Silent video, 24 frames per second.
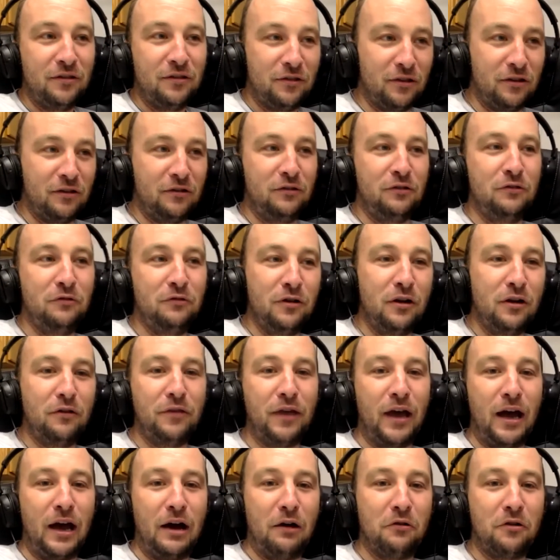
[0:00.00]
that you know
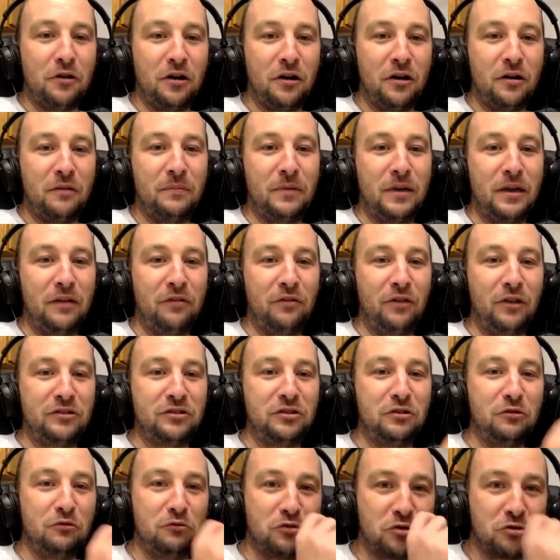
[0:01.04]
the outcome,
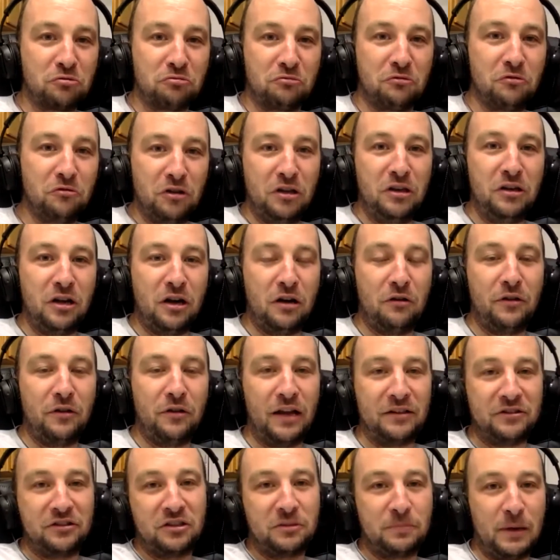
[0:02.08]
unless you truly know
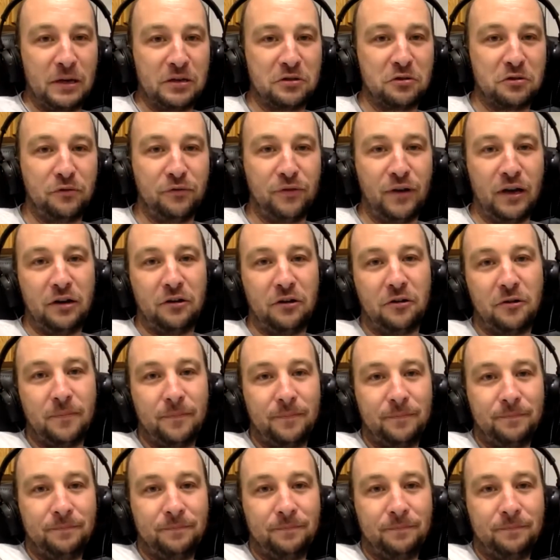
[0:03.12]
that's a special fighter.